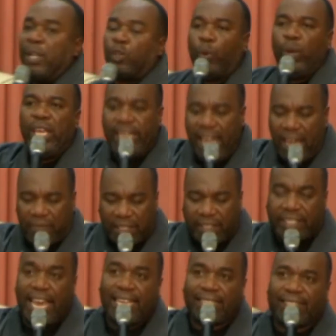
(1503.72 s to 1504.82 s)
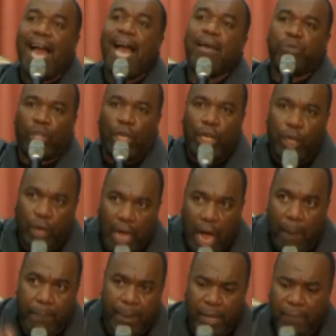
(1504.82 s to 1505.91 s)
but we never take time to look
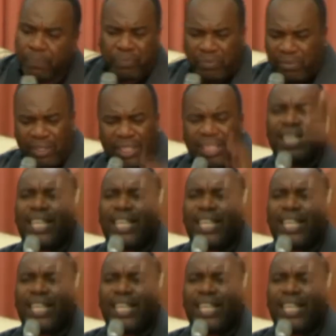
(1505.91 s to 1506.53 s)
up.